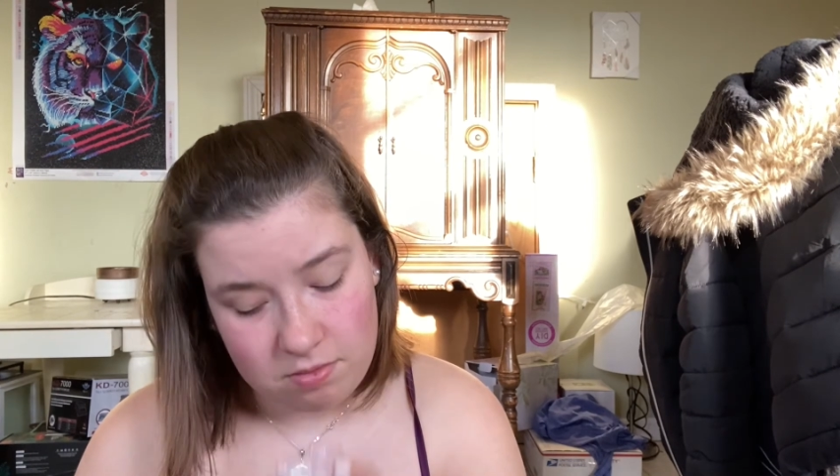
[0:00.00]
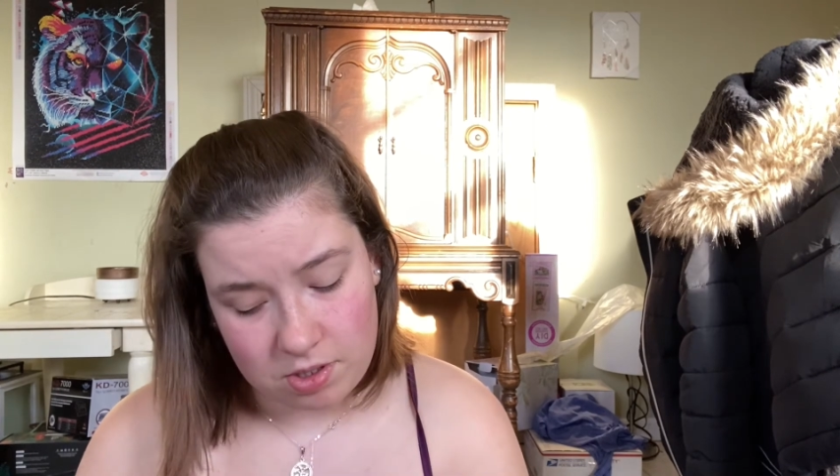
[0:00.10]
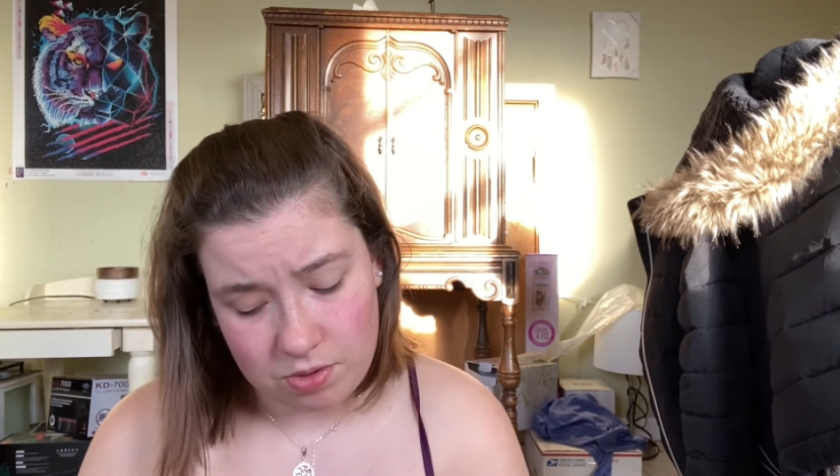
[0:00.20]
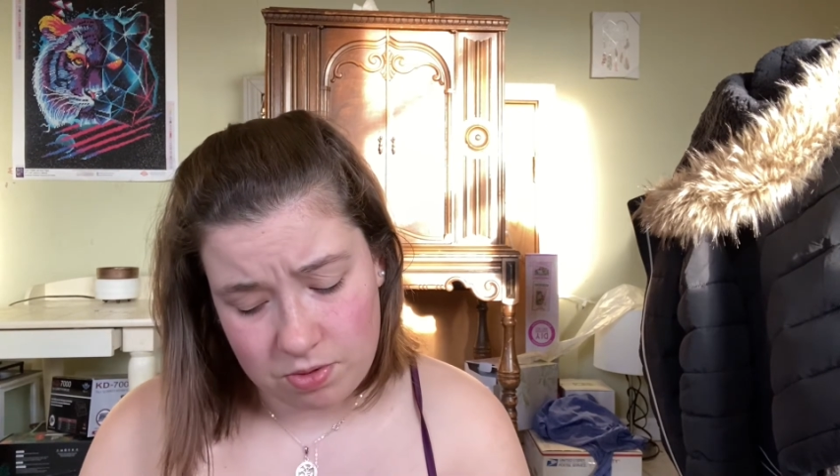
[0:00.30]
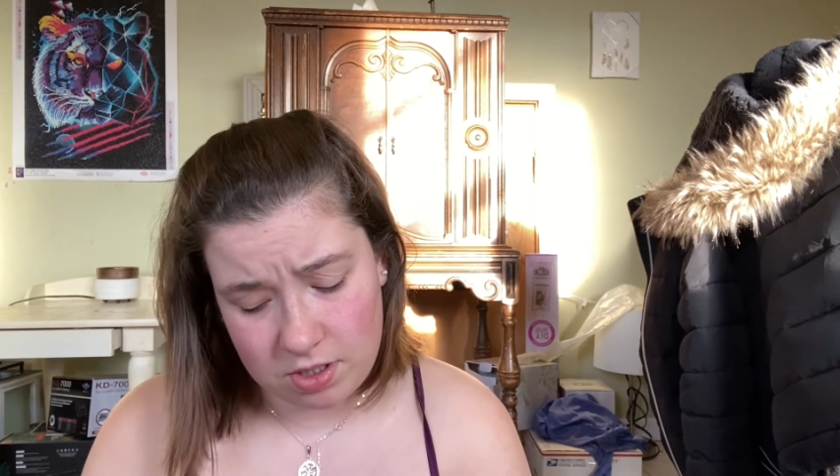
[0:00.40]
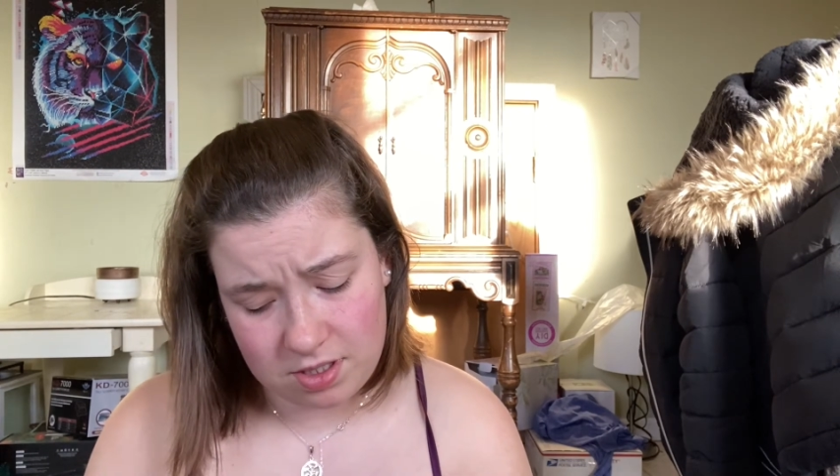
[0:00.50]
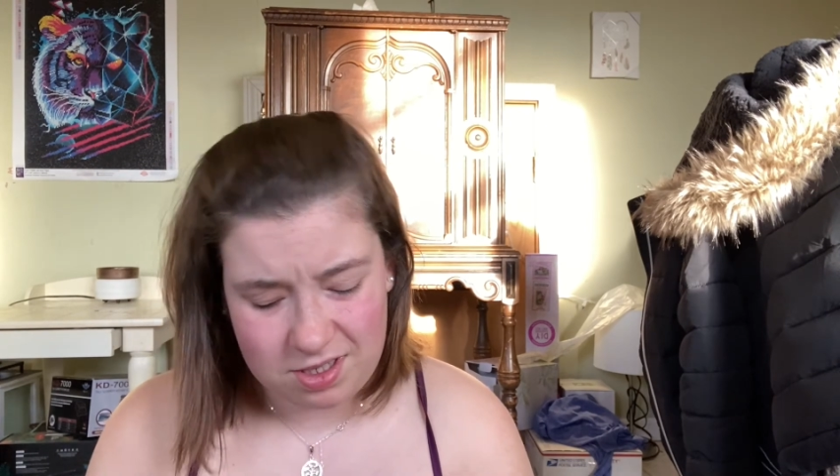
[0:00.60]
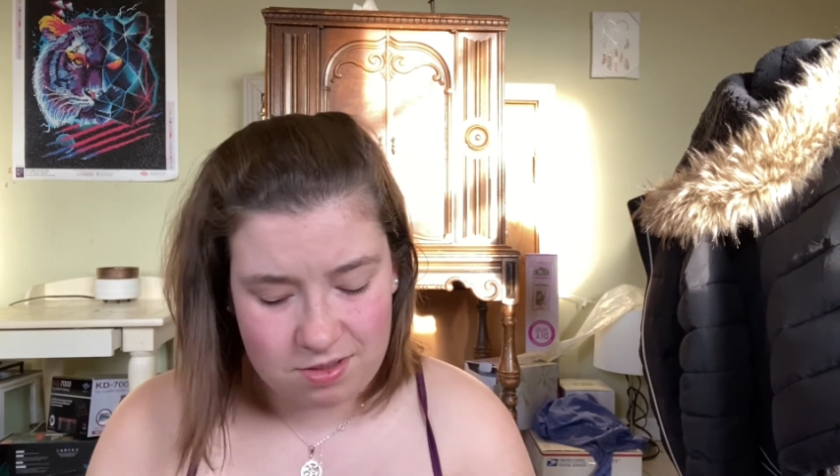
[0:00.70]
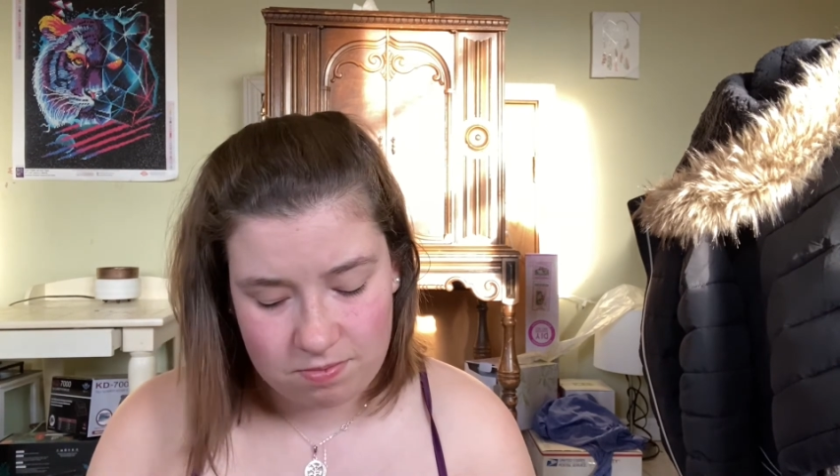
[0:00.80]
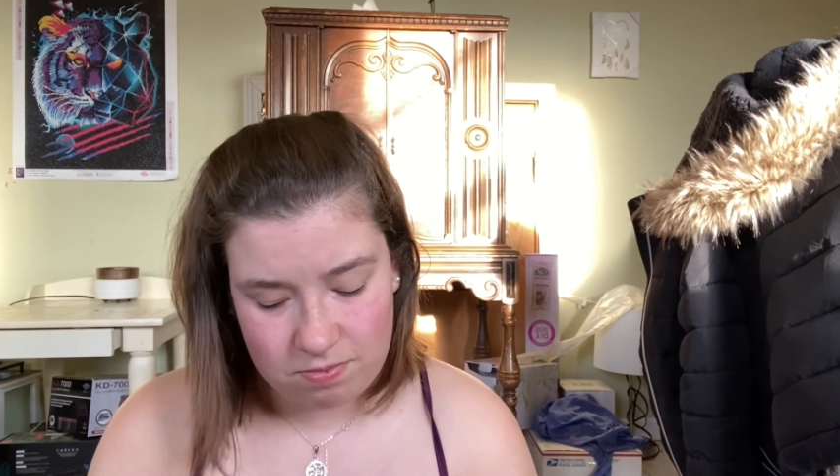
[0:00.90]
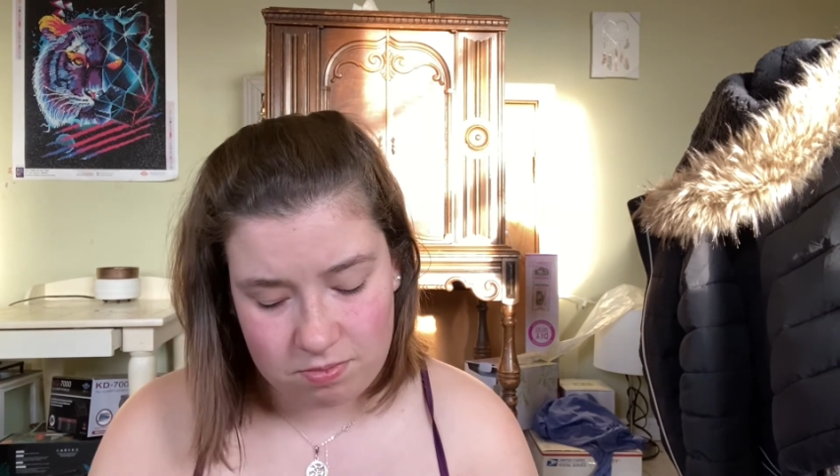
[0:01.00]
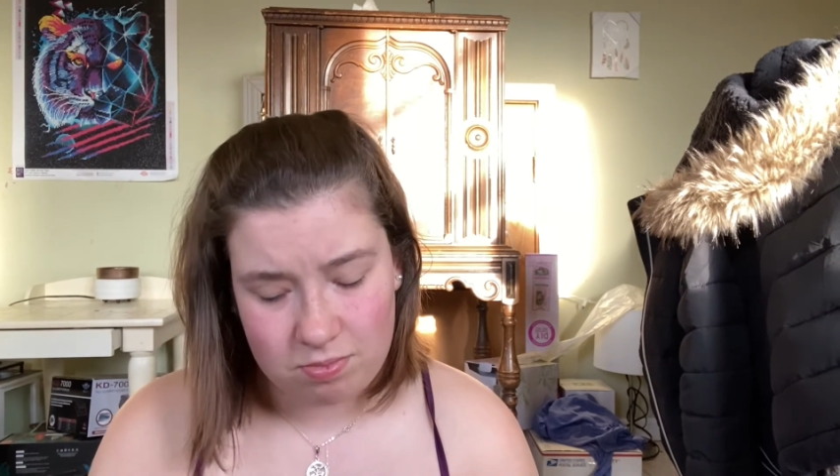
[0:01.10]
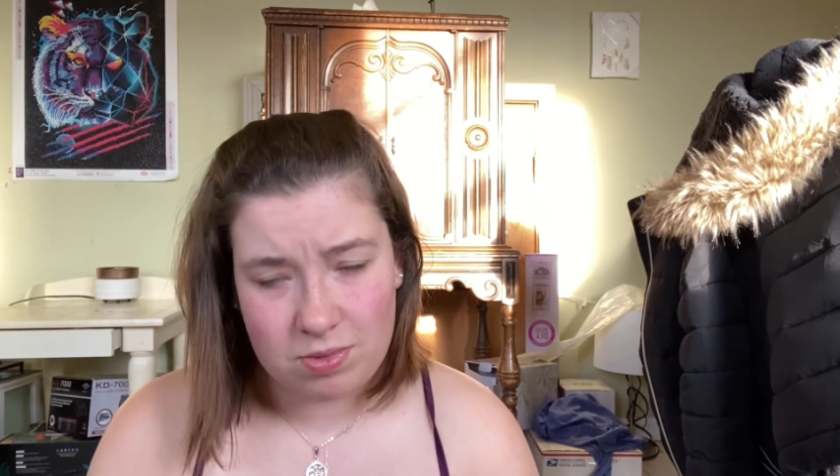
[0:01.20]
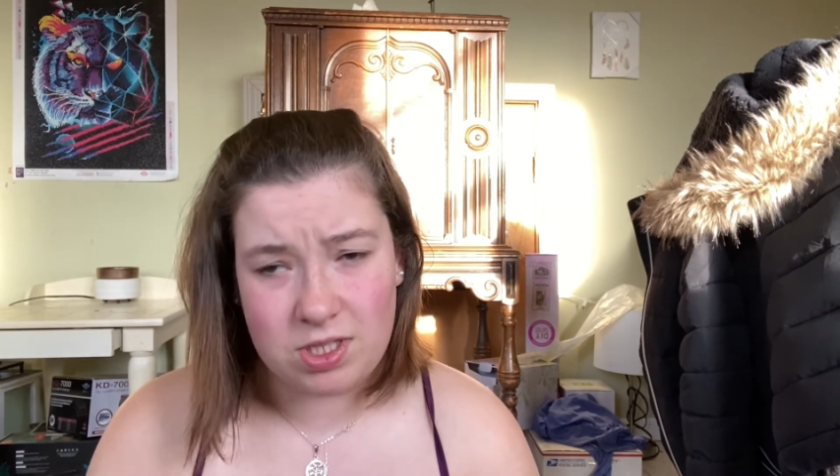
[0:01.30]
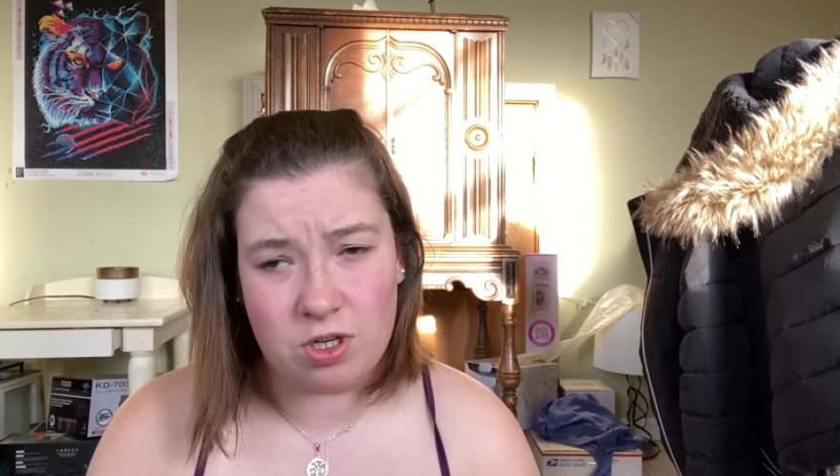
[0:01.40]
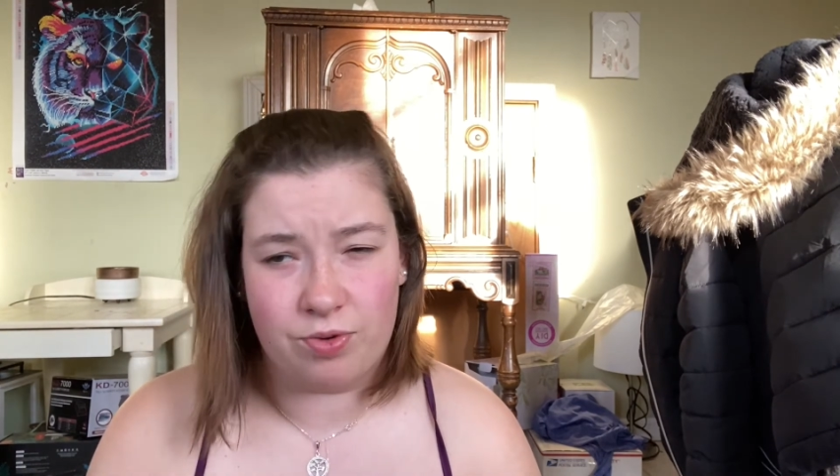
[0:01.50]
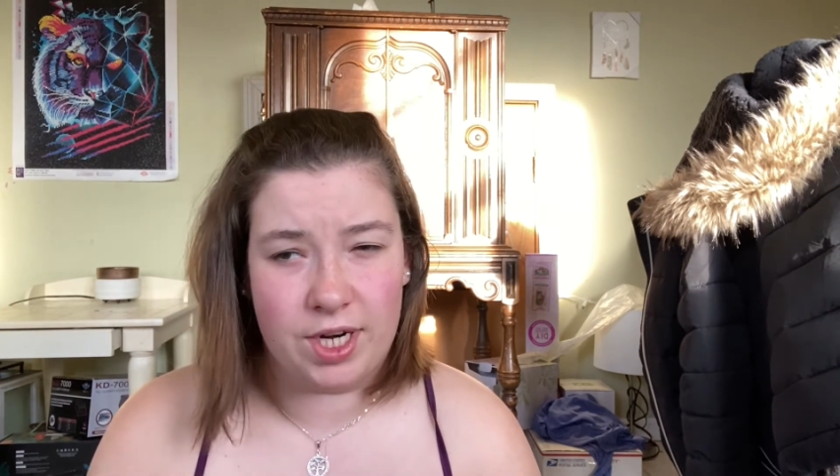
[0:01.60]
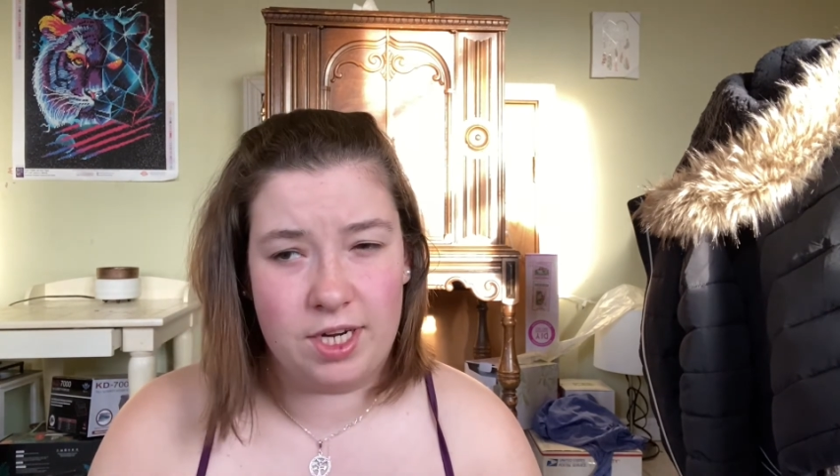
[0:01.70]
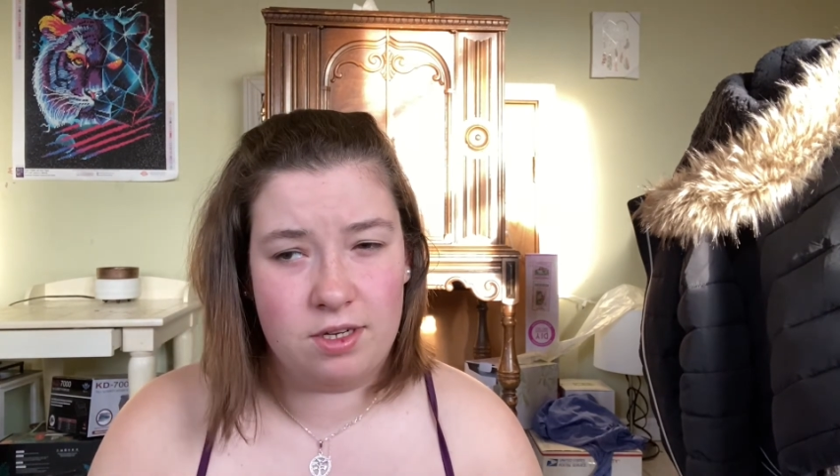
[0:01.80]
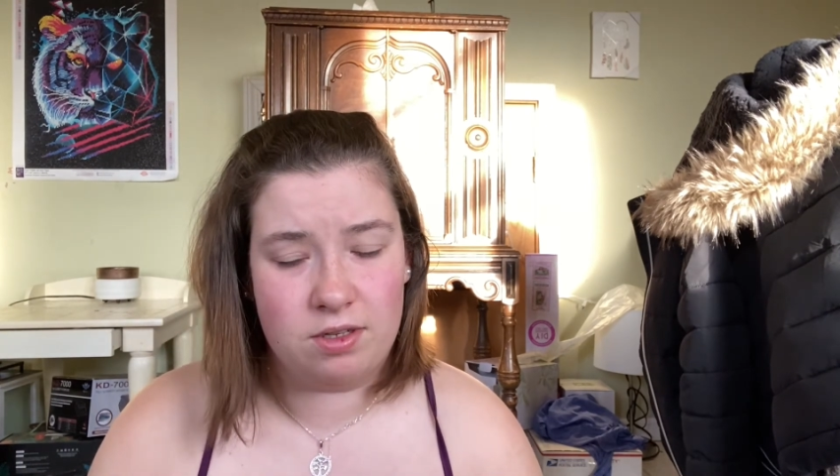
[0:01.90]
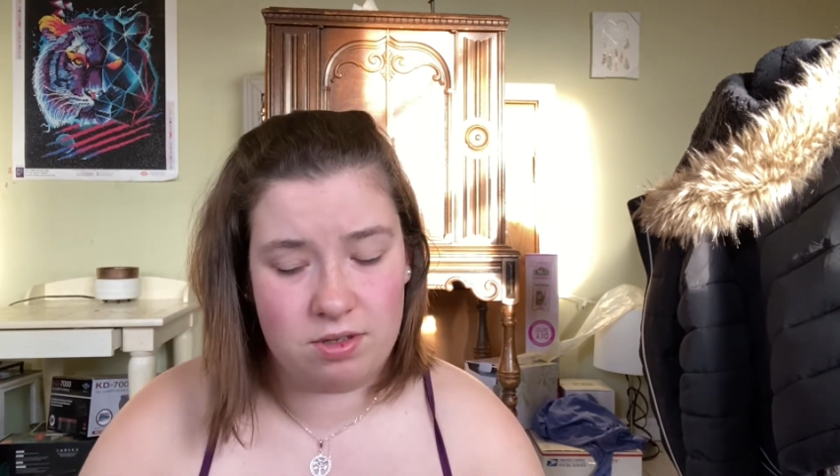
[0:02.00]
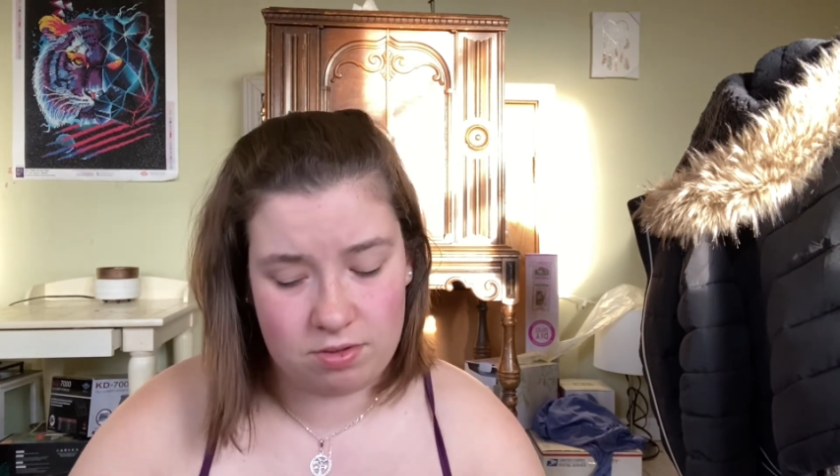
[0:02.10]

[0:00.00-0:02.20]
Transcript: This one's, it's alright.